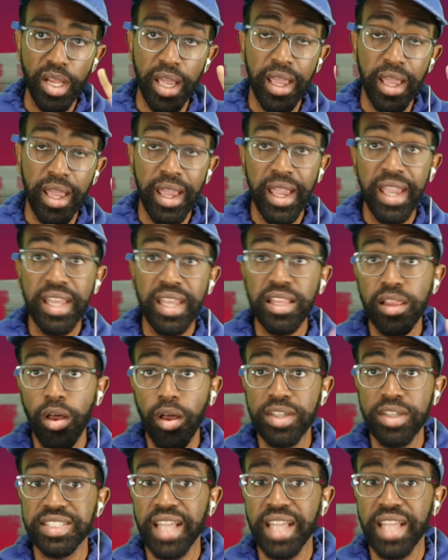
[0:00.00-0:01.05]
He
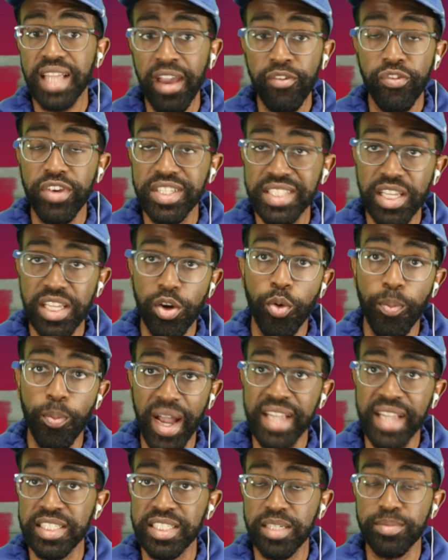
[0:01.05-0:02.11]
lost every single
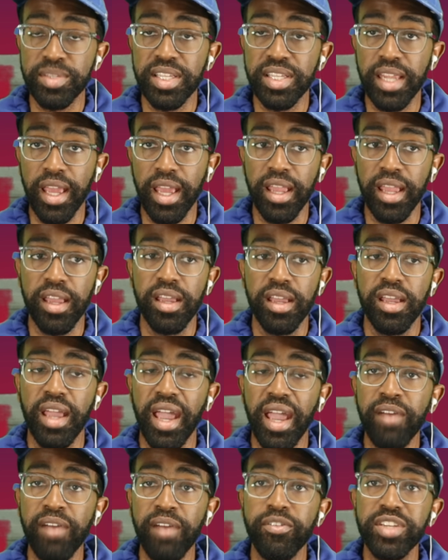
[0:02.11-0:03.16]
matchup today.
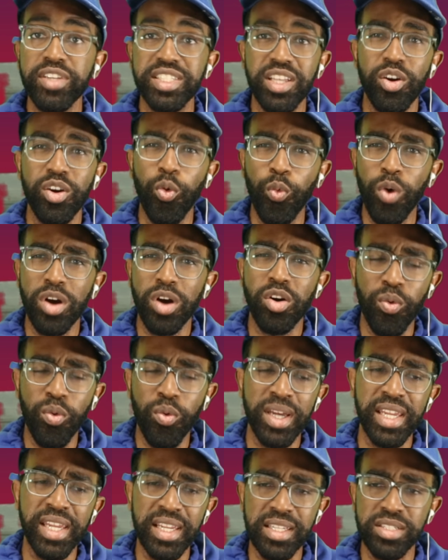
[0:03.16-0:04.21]
Every single one on
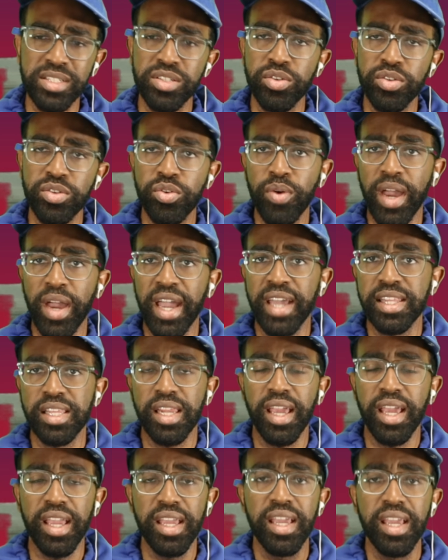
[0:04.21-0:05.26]
one that Ezeudu had
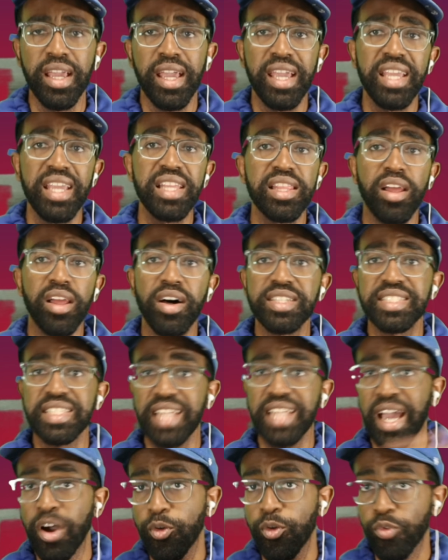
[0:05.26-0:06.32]
today, he lost it
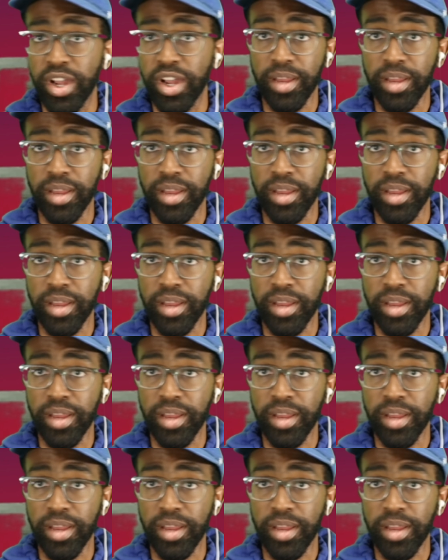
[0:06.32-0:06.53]
outright.